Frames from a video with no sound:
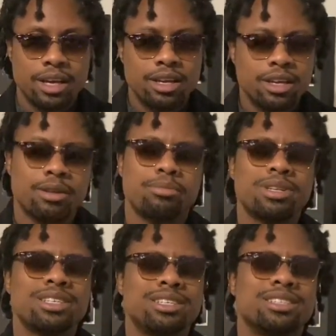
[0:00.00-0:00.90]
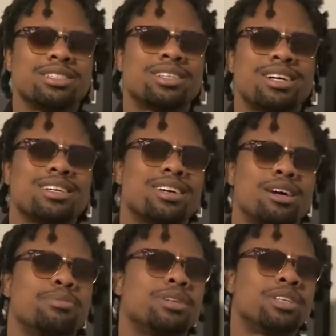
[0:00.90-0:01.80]
And please like,
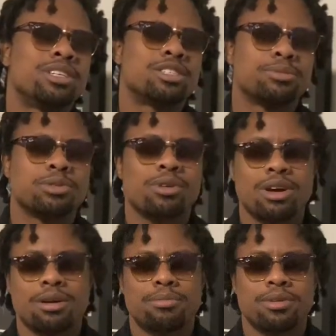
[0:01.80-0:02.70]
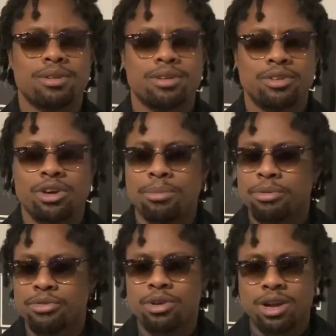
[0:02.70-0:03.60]
comment, and subscribe. You know, I
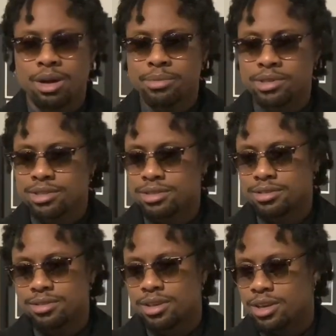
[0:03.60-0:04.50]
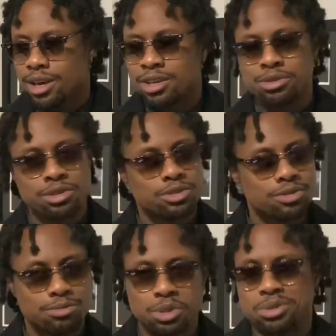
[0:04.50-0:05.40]
prefer comments. I do this,
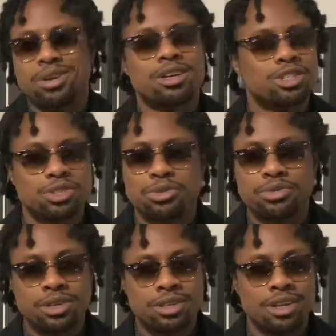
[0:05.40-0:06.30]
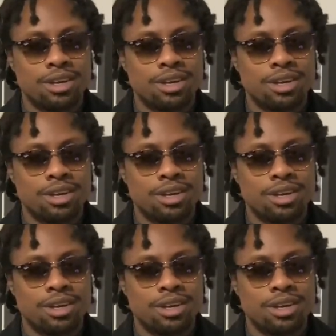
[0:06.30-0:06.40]
you know, kind of just for fun.